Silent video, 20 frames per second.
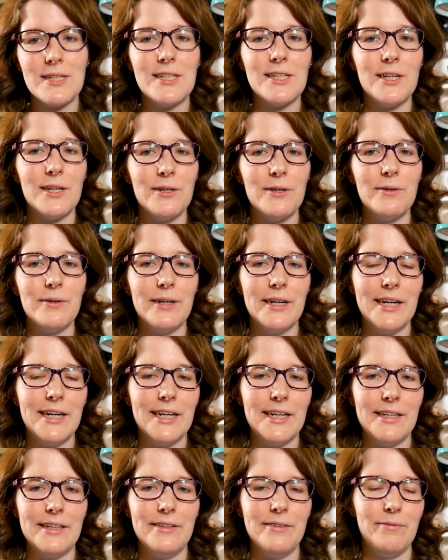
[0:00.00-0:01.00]
So
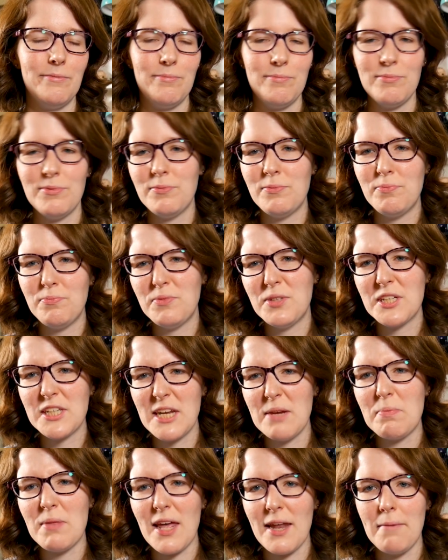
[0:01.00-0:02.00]
uh, just
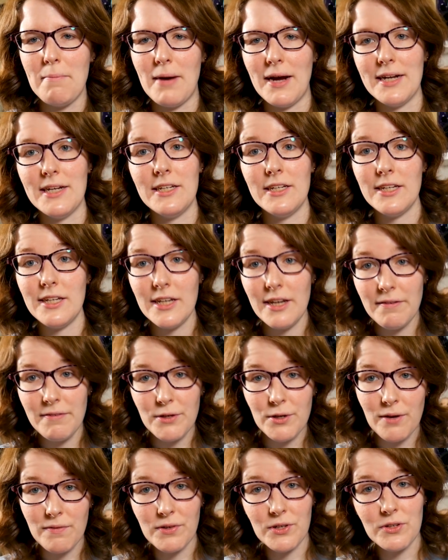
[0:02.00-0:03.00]
keep that in mind
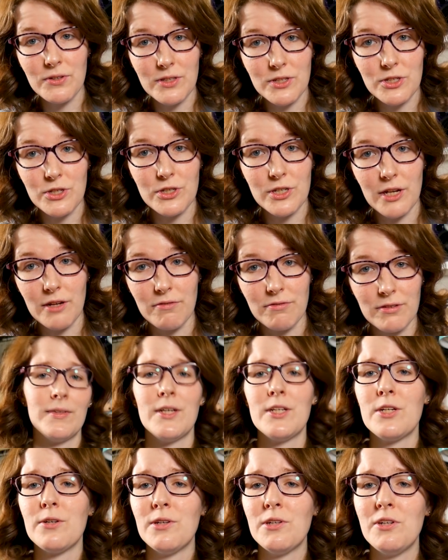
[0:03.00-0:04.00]
if you ever do this yourself.
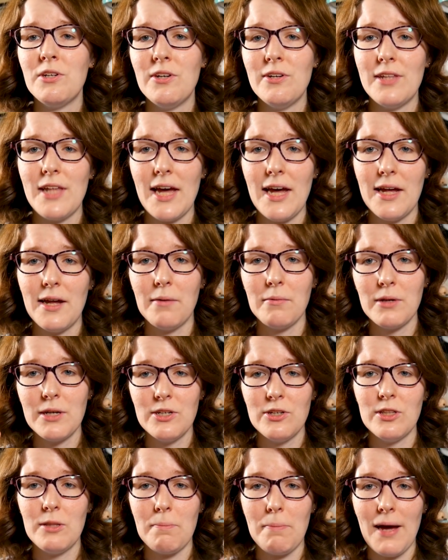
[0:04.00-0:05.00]
So once you do that, I'm
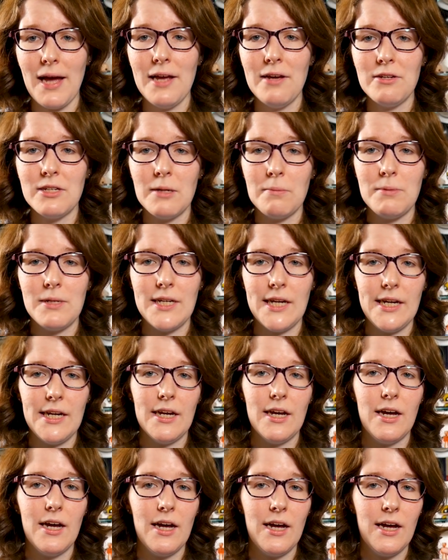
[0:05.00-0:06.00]
gonna do the BIOS
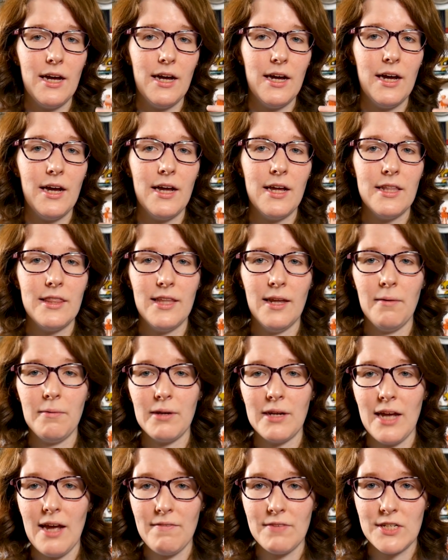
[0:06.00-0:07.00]
update. Uh, then
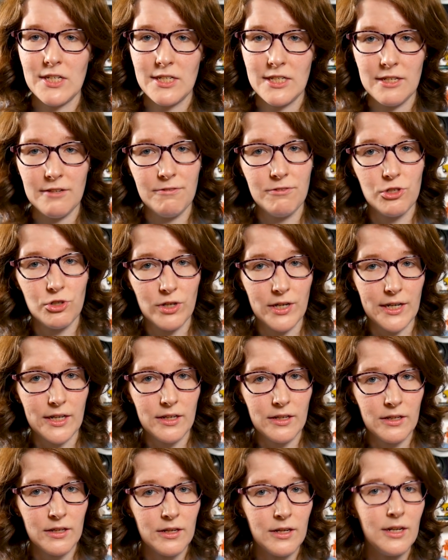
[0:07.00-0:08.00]
I'm gonna have a stiff
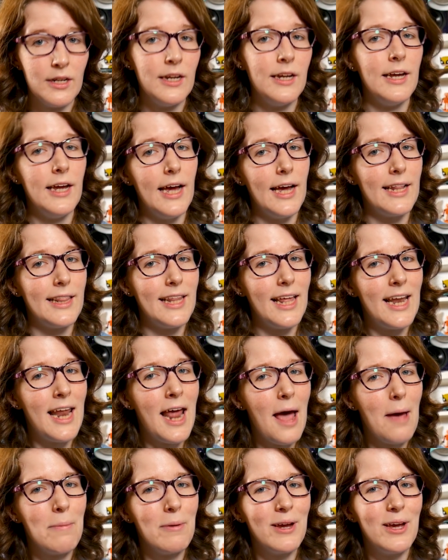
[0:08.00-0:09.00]
drink, and then
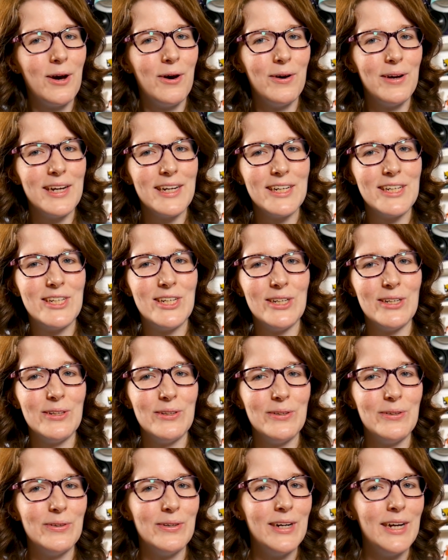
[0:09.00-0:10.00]
I'm going
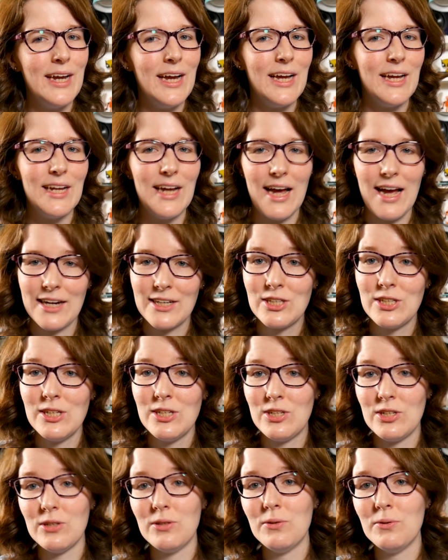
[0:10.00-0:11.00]
to
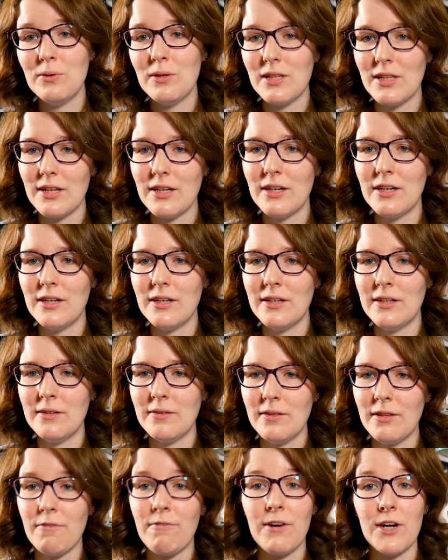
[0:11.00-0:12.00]
actually do
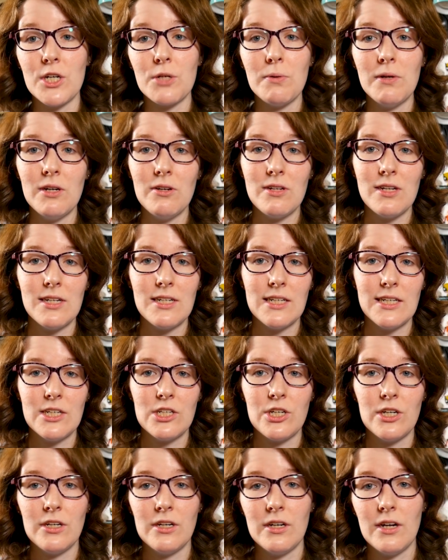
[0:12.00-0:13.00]
the the fresh Windows
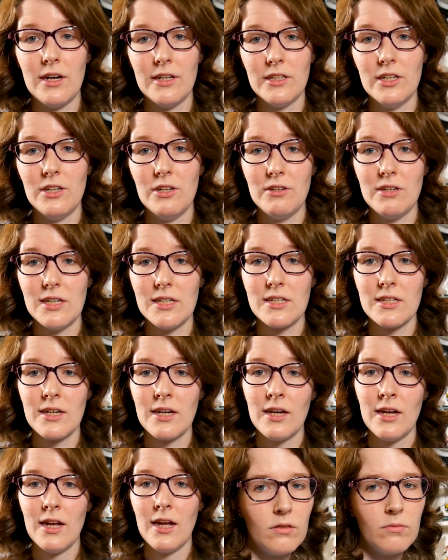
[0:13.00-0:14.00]
installation on the new disk.
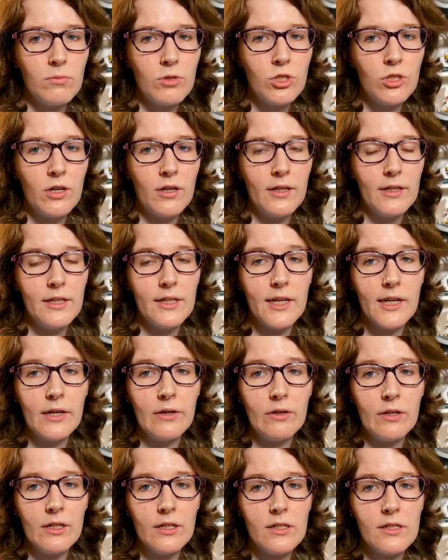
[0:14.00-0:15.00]
Shutting
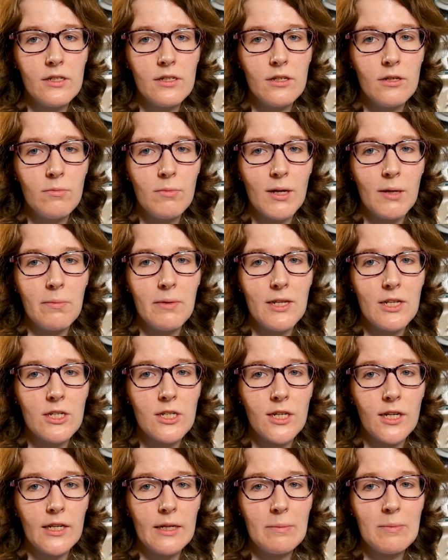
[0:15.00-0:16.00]
down, it's make me
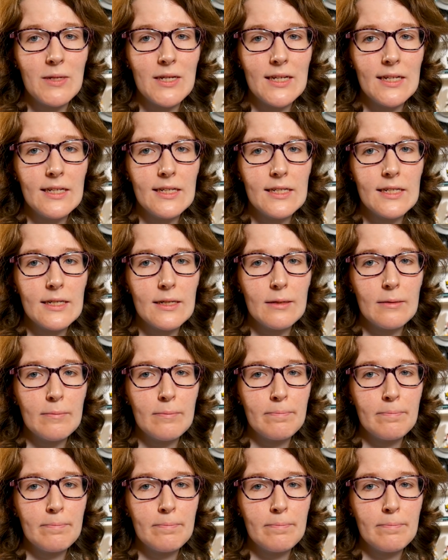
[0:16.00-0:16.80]
install updates.